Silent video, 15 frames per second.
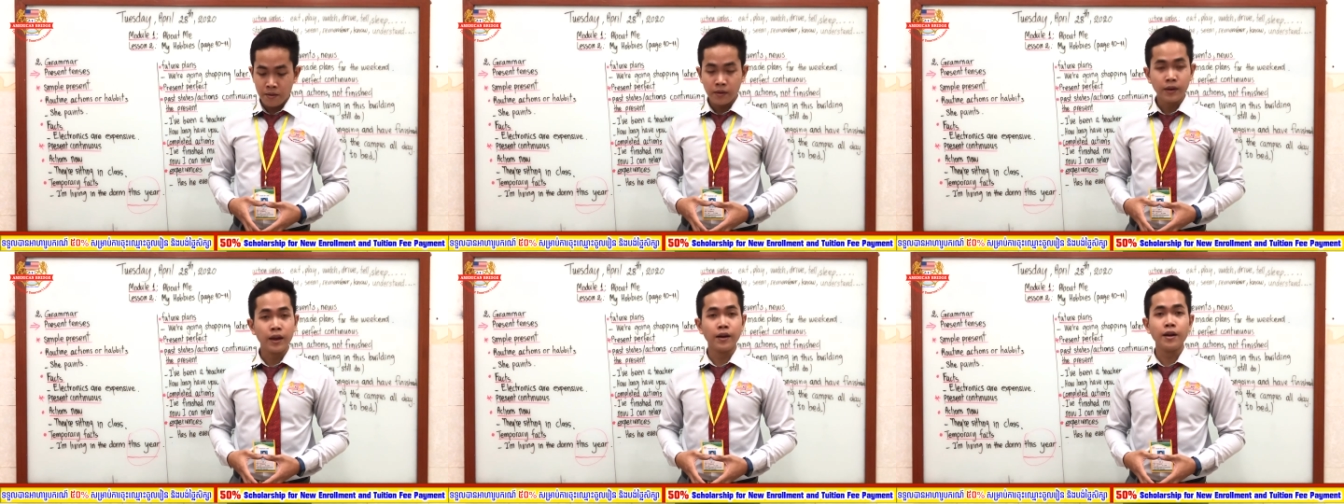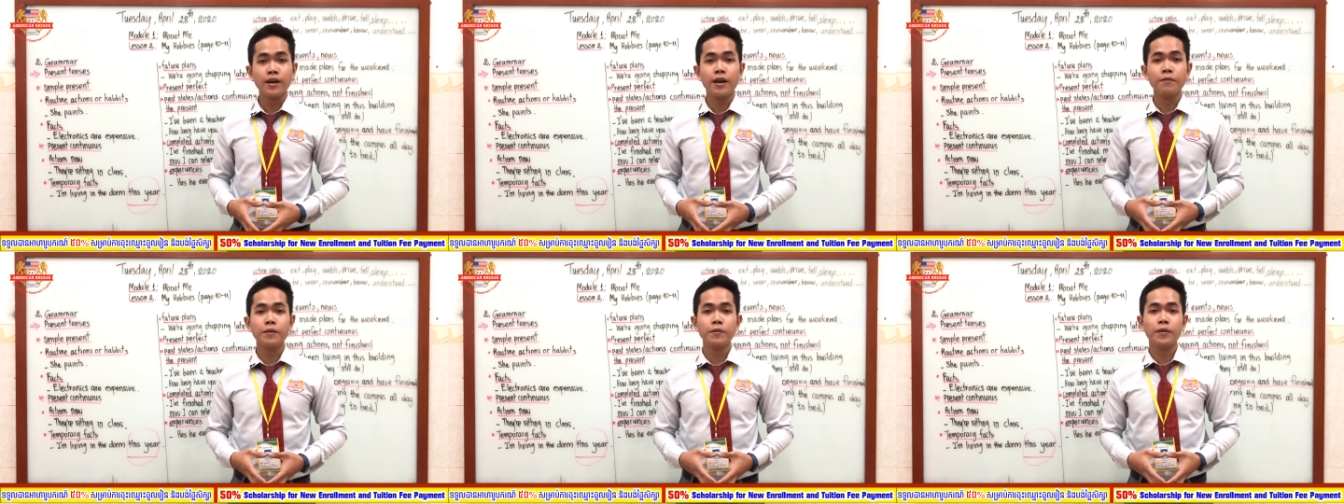Get
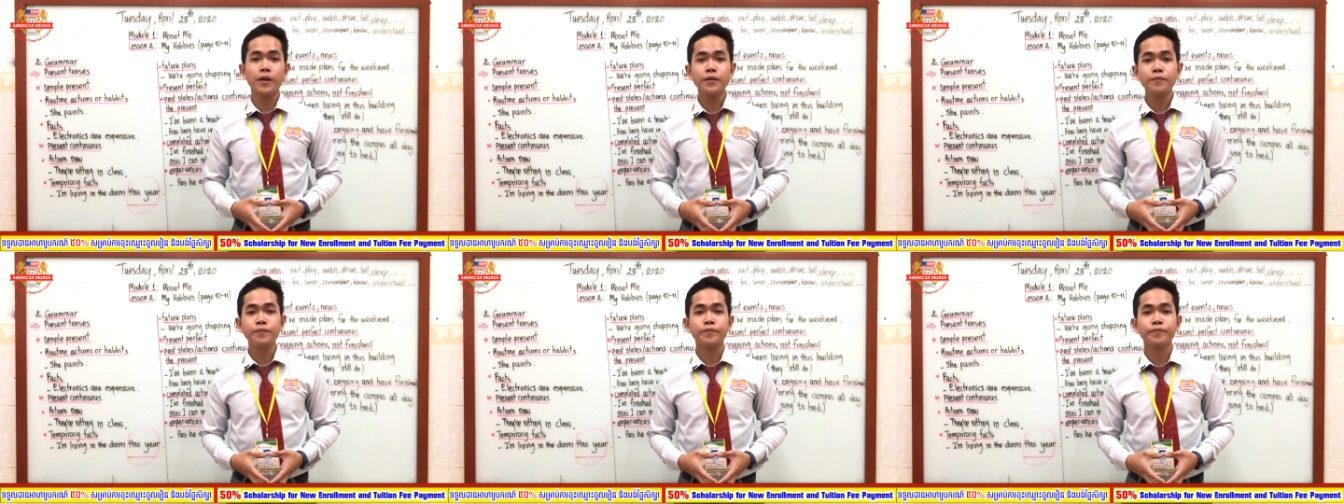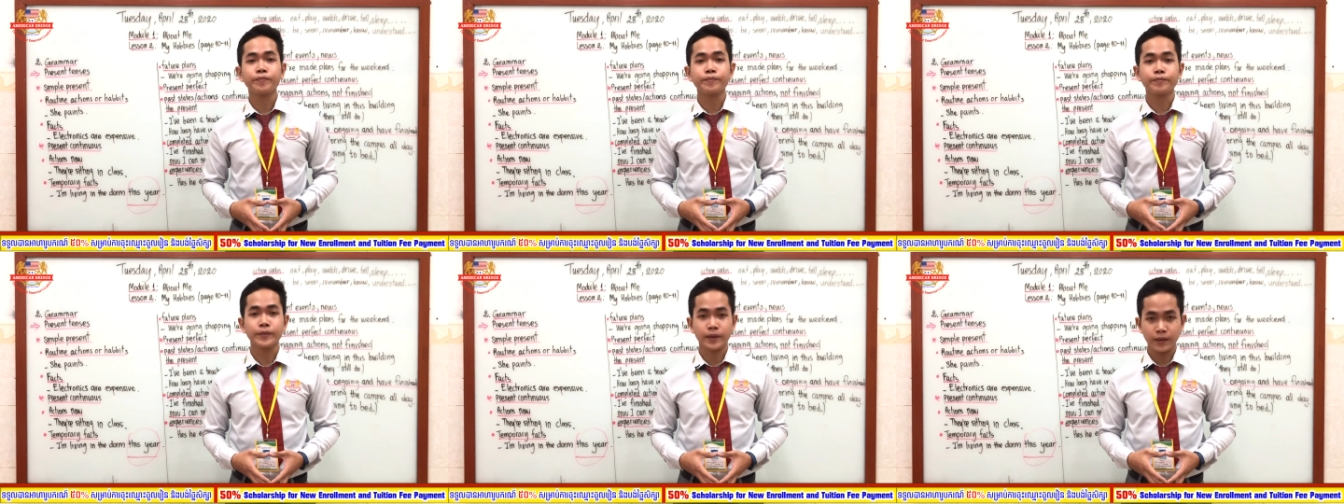it, everyone?
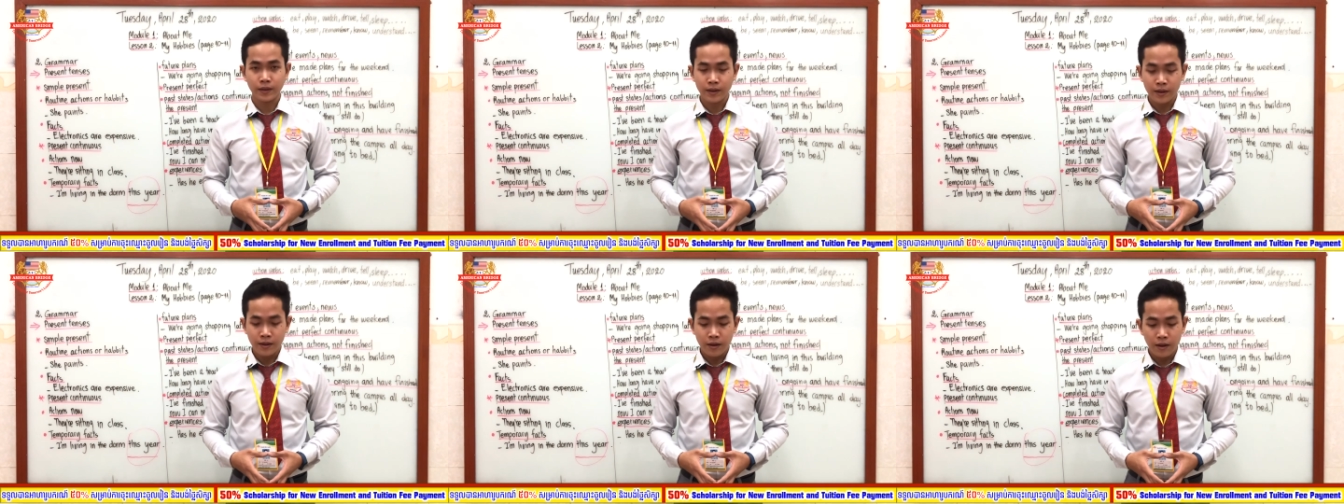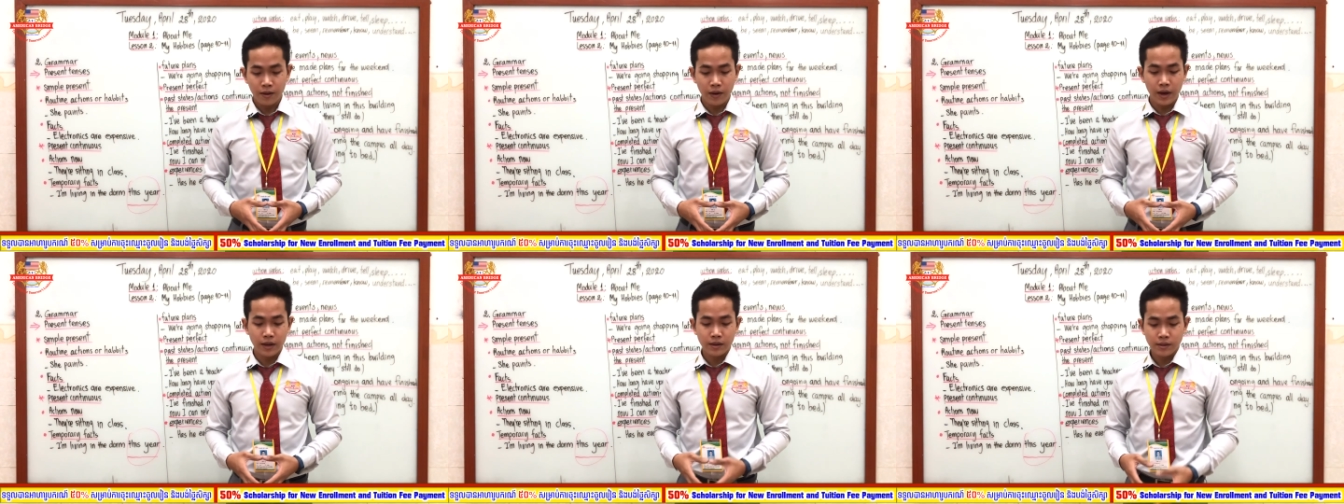
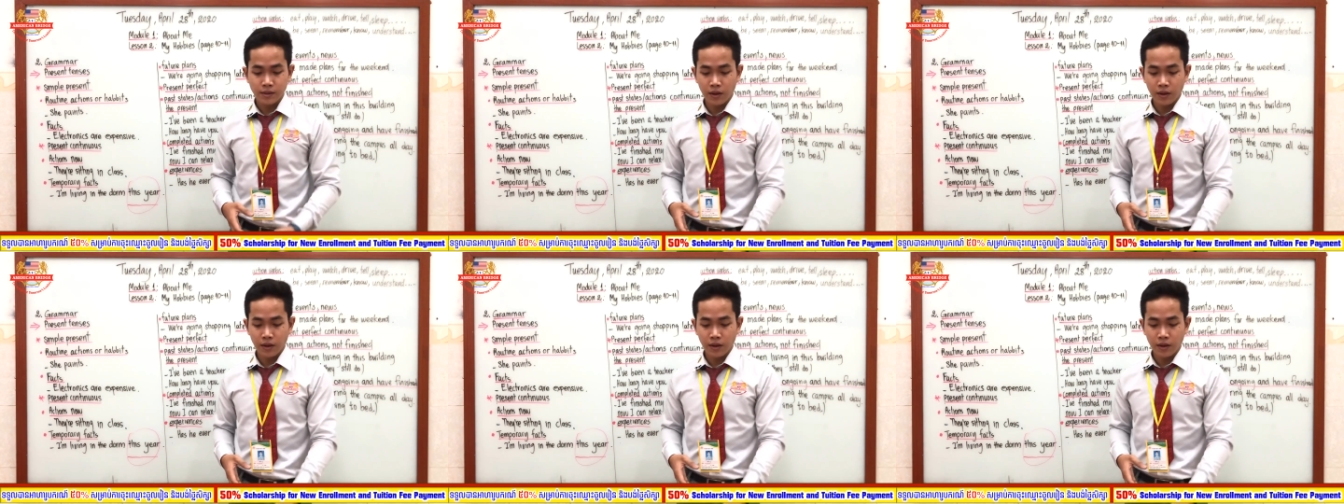Alright,